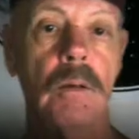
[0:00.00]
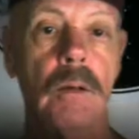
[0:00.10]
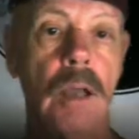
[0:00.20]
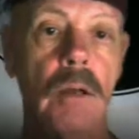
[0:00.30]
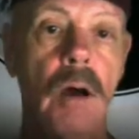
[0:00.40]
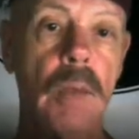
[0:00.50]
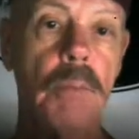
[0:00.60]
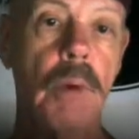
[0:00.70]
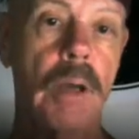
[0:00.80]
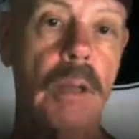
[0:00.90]
and high
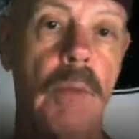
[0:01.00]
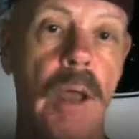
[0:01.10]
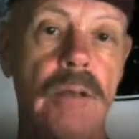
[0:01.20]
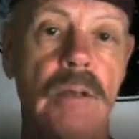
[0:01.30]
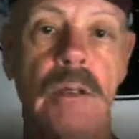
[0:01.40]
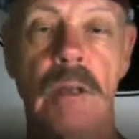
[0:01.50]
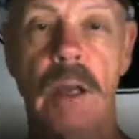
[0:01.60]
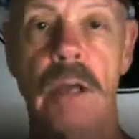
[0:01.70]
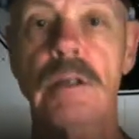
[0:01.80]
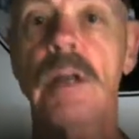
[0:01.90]
body mass
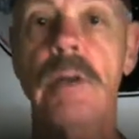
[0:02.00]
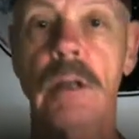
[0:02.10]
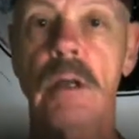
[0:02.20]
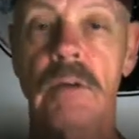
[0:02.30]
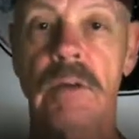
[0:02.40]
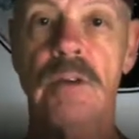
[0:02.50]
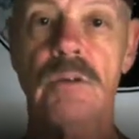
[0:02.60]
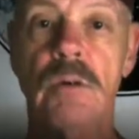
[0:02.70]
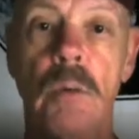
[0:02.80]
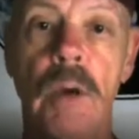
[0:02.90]
index, carrying a lot of
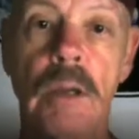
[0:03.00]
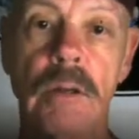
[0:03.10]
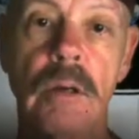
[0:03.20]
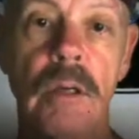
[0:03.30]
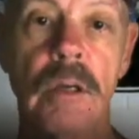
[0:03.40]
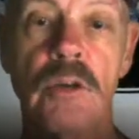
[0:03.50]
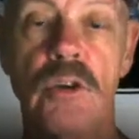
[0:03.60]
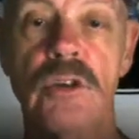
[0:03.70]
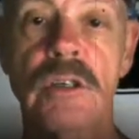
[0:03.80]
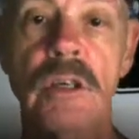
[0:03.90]
extra weight in your
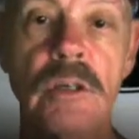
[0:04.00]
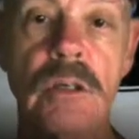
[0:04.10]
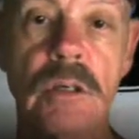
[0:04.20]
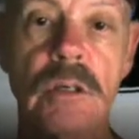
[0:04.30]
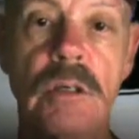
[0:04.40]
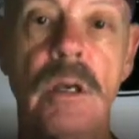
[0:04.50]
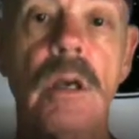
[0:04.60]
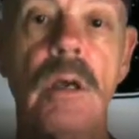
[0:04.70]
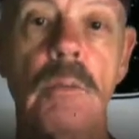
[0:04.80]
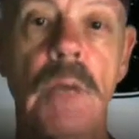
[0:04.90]
60s,
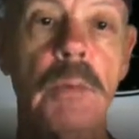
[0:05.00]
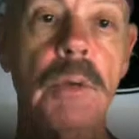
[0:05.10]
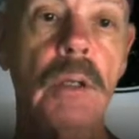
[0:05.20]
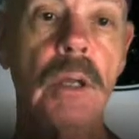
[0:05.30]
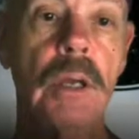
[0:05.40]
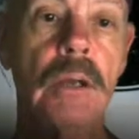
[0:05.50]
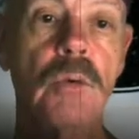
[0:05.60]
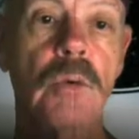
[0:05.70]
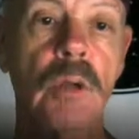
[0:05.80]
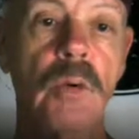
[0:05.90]
may be linked
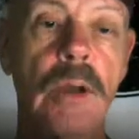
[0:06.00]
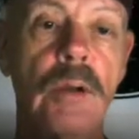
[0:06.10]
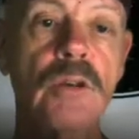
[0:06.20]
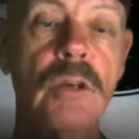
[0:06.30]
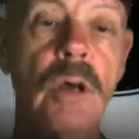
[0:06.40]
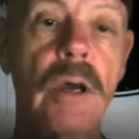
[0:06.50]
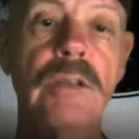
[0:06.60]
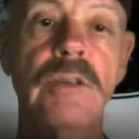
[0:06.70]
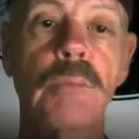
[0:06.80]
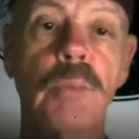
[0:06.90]
with greater
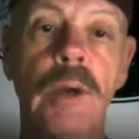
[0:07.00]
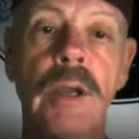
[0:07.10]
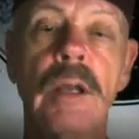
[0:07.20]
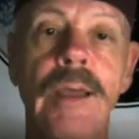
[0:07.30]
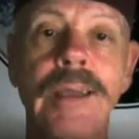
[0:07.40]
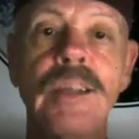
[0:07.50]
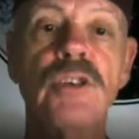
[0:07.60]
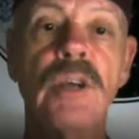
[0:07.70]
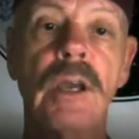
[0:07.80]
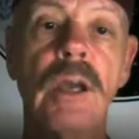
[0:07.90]
signs of brain
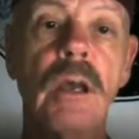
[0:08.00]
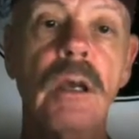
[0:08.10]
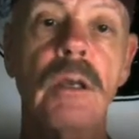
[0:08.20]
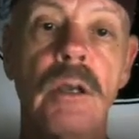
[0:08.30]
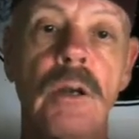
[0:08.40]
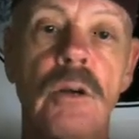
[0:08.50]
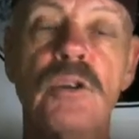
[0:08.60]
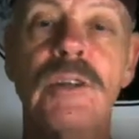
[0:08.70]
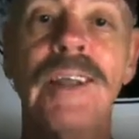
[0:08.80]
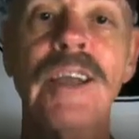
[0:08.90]
aging
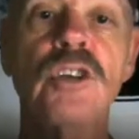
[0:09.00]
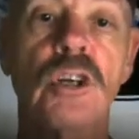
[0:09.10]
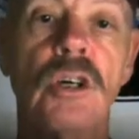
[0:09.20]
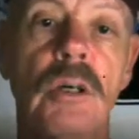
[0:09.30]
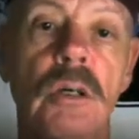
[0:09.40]
years later.